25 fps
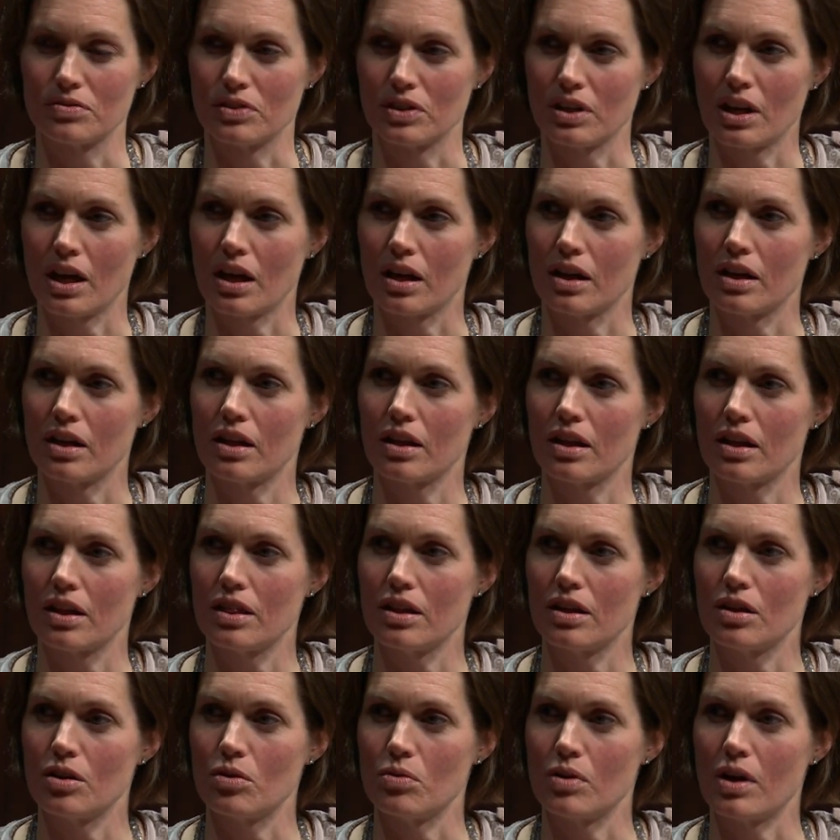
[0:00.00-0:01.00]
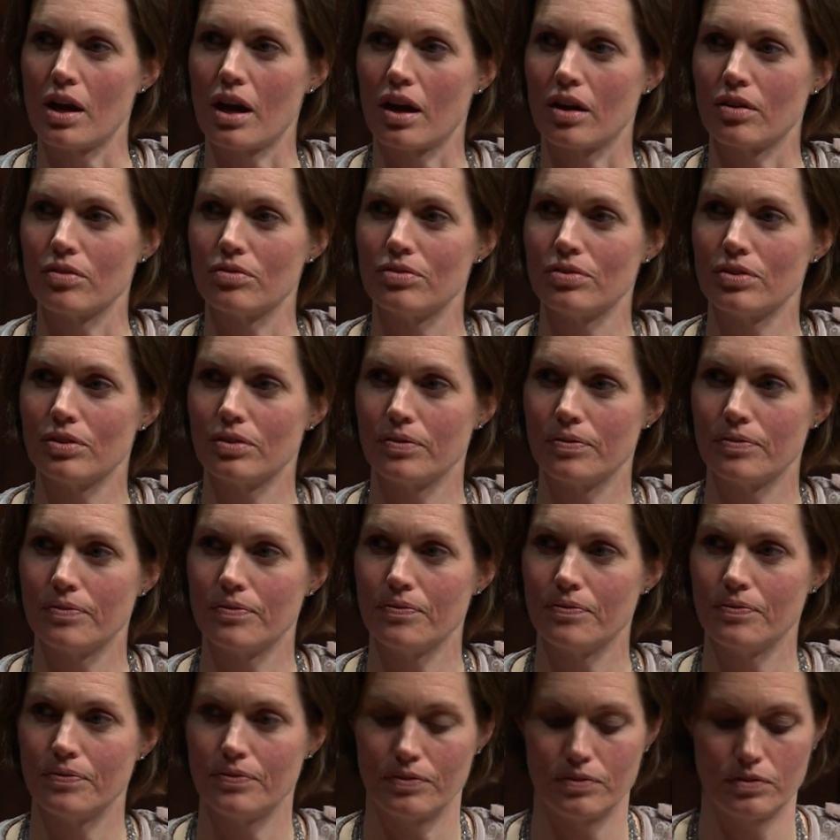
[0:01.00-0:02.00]
for Canada. I think we have... Should get
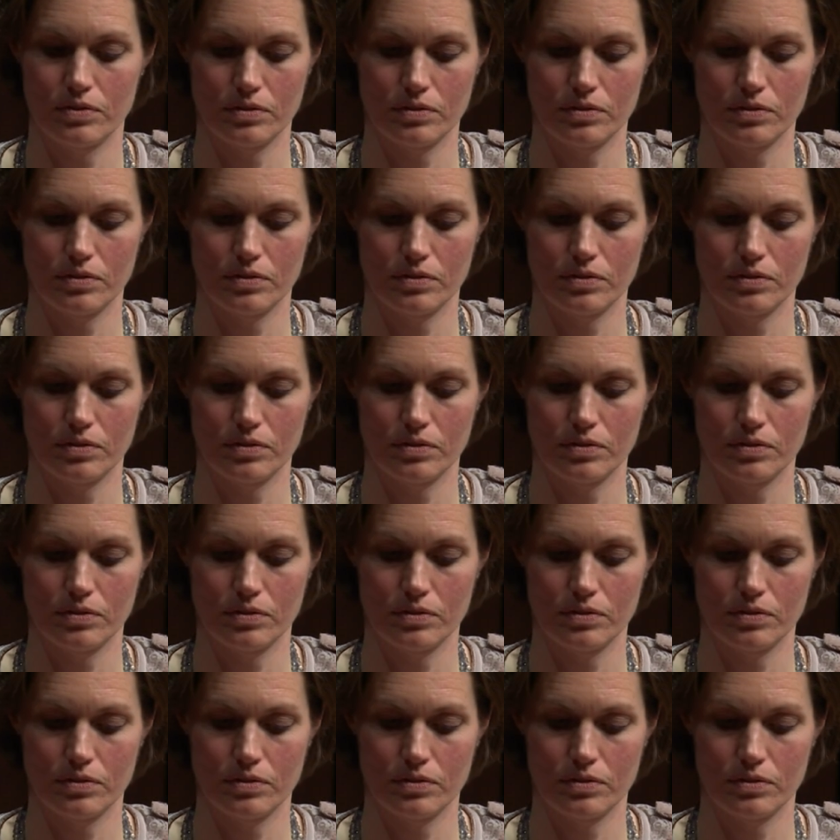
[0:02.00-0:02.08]
closer.